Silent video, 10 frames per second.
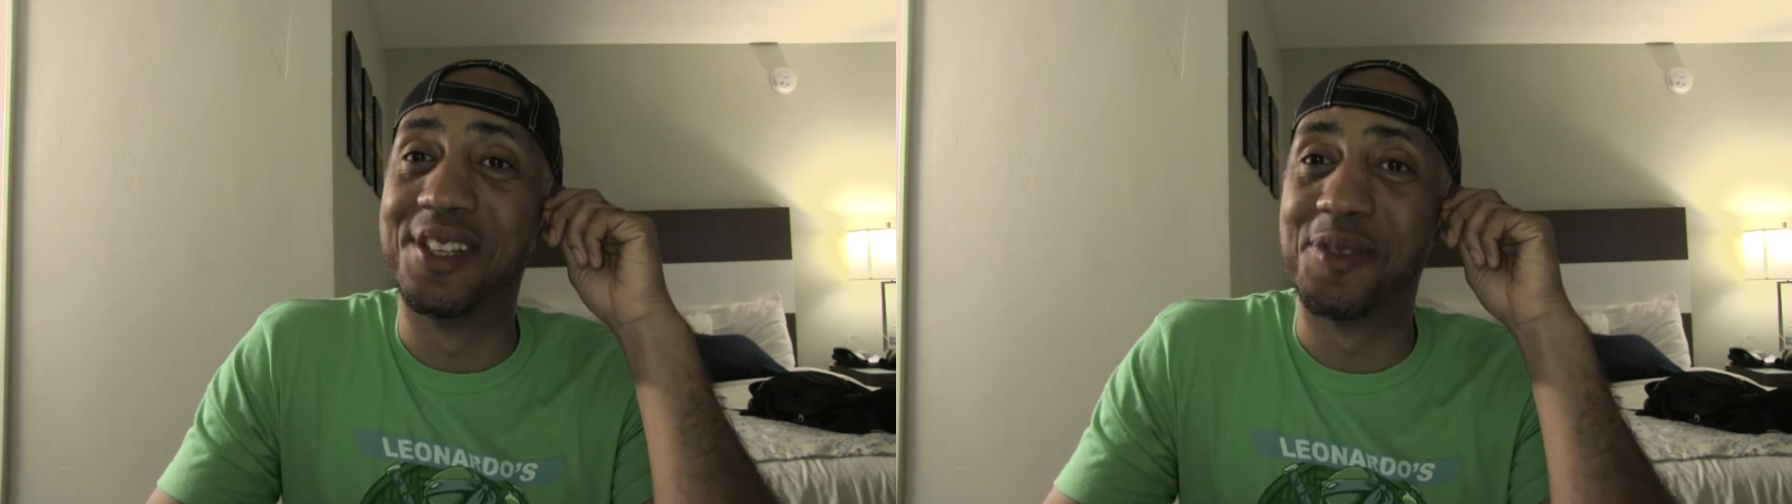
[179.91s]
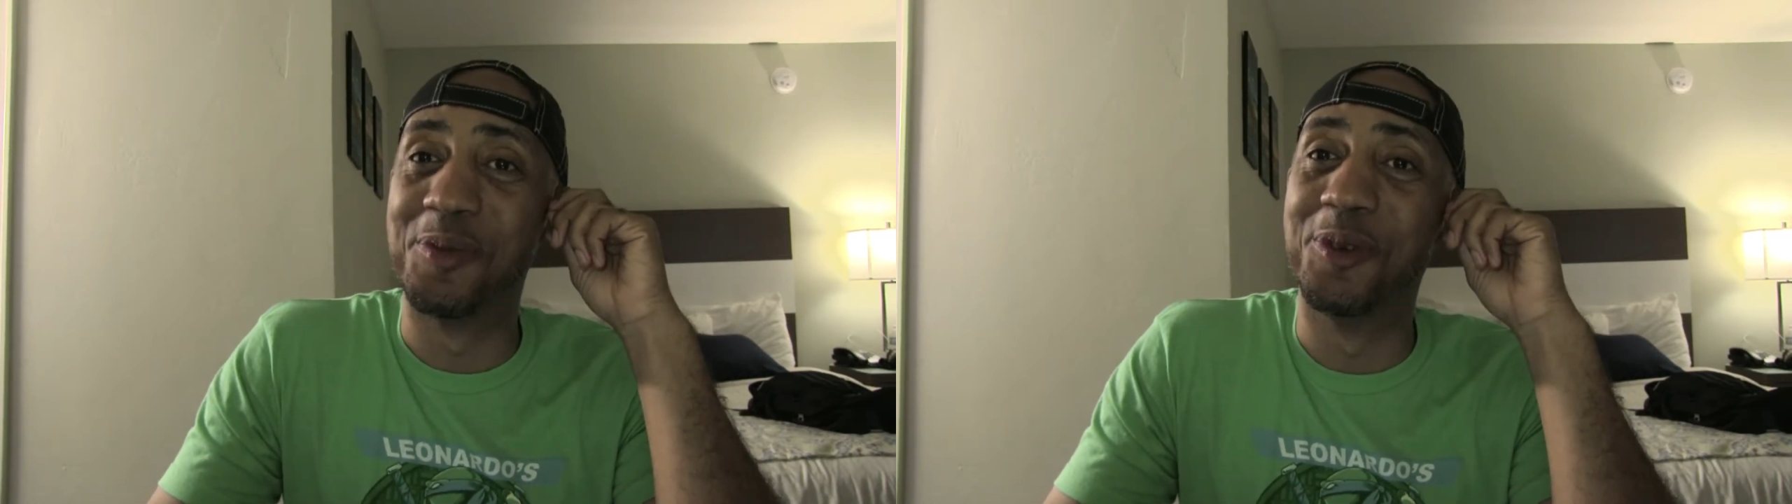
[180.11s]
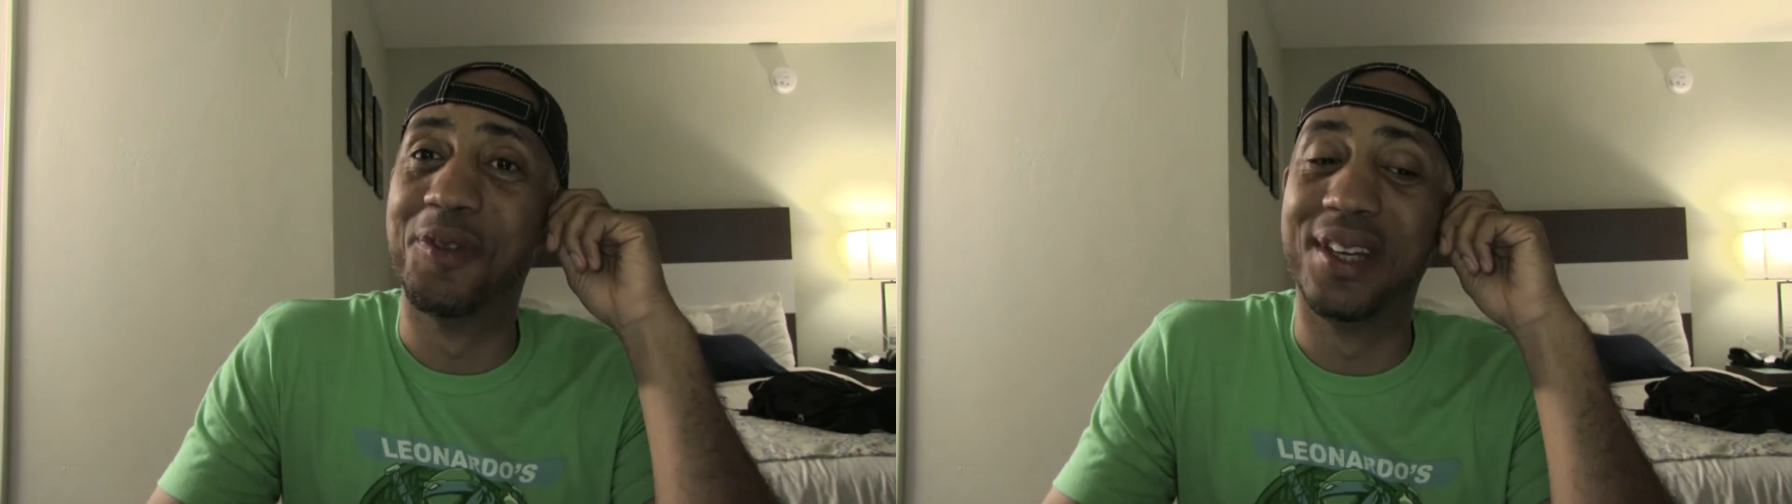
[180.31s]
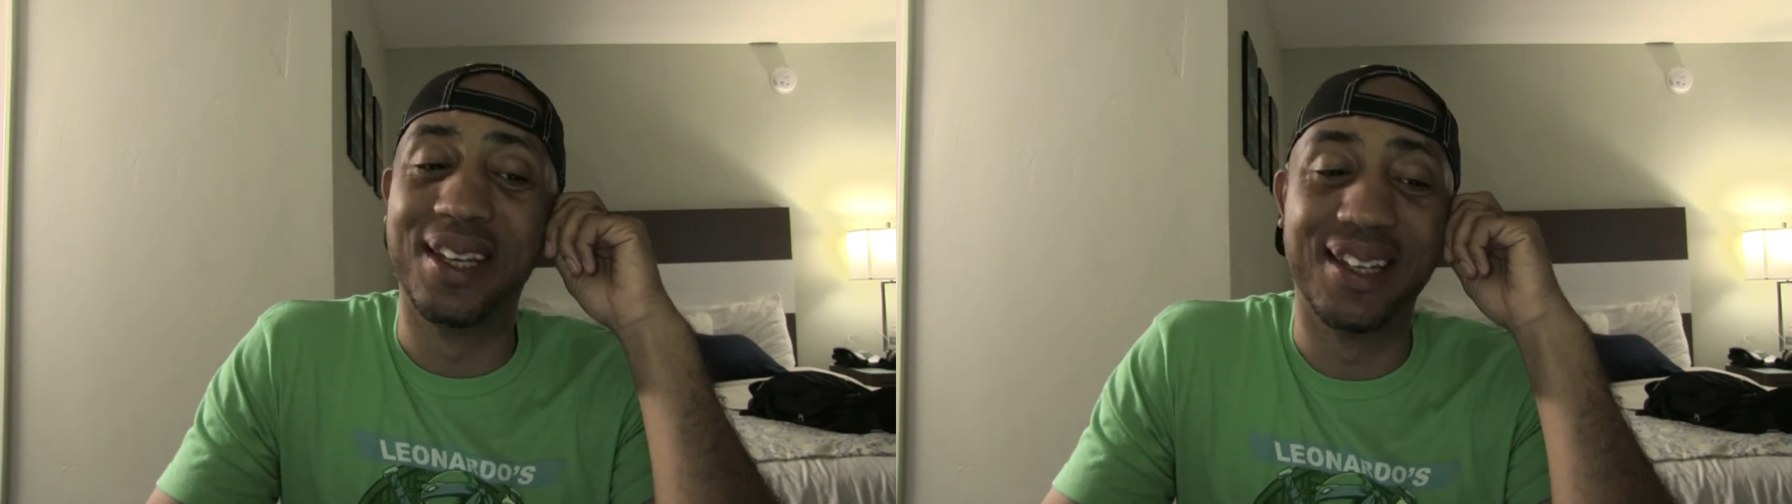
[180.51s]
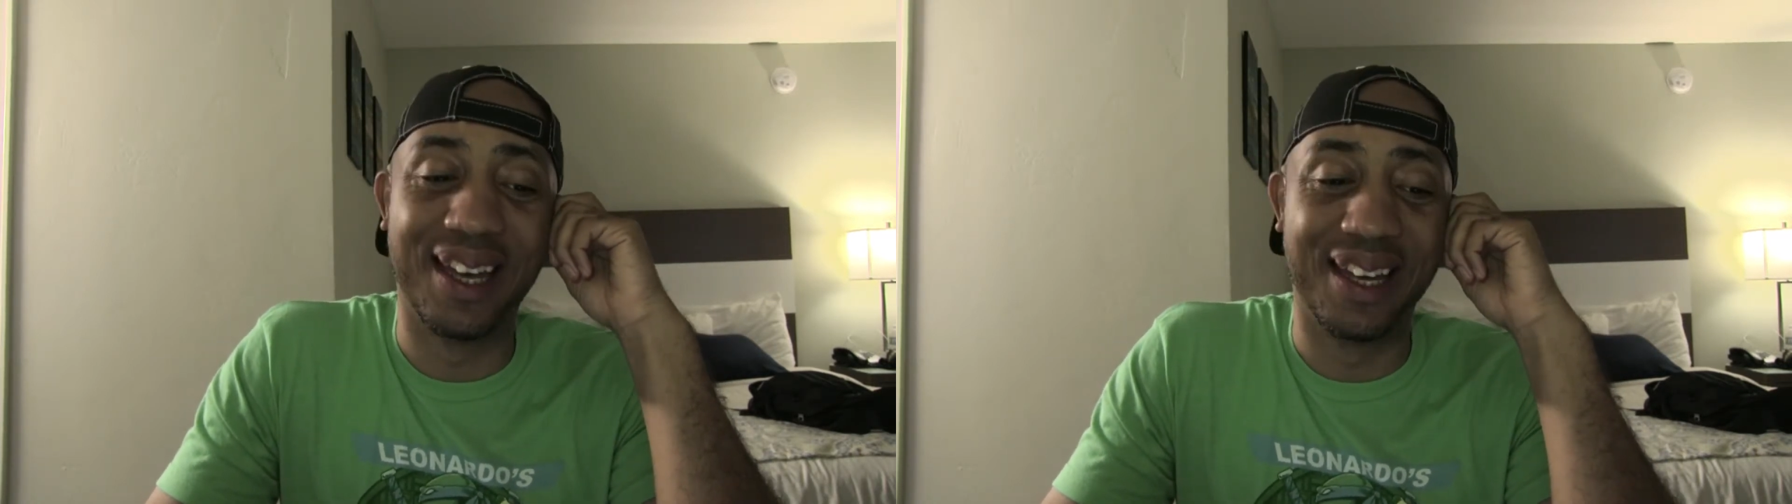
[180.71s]
this
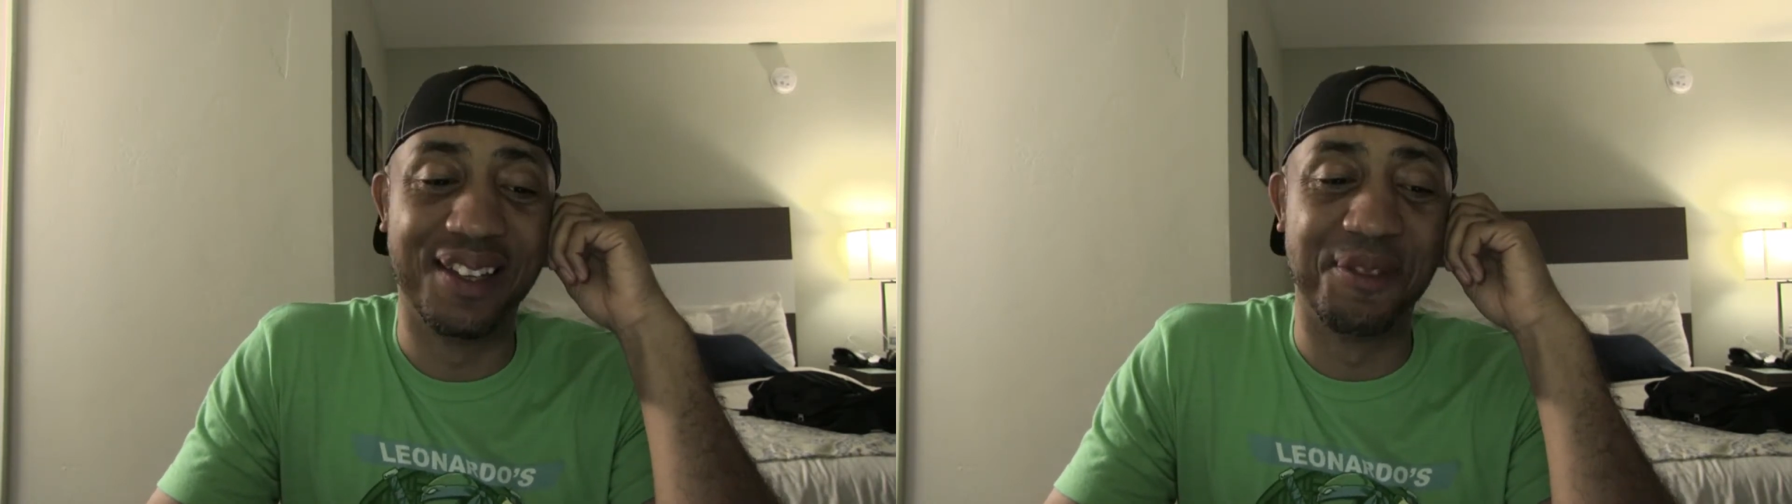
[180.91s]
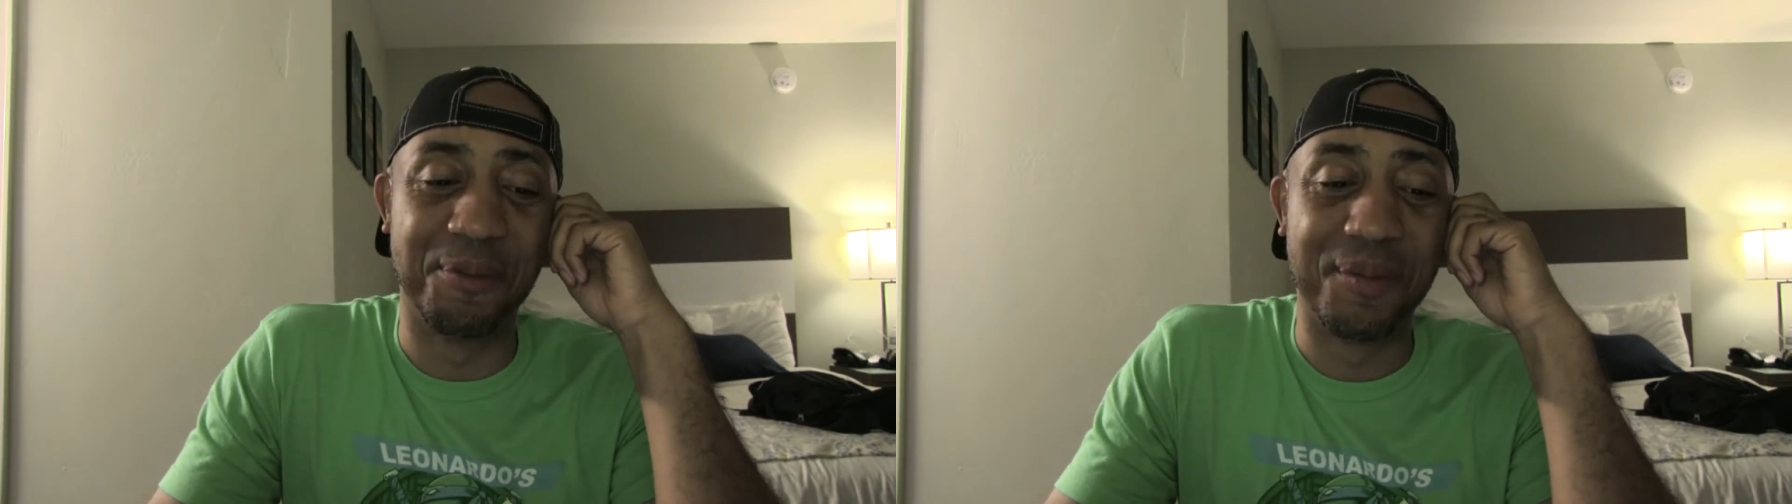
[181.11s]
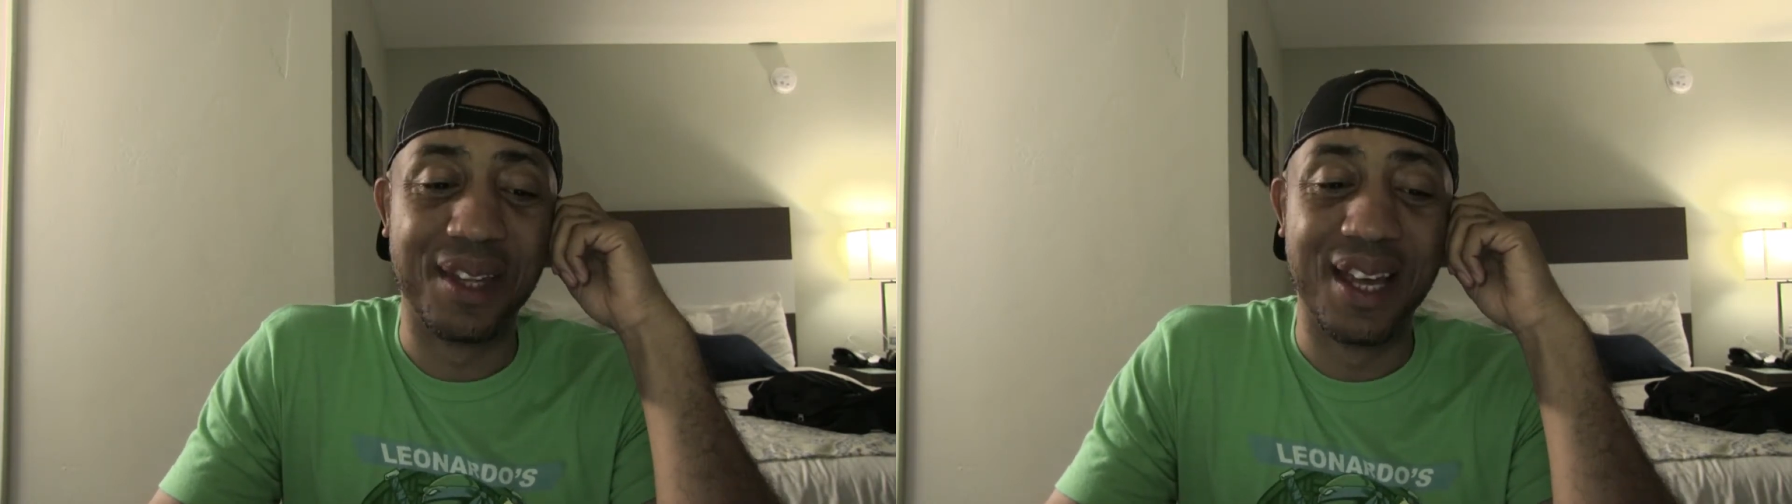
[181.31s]
movie, and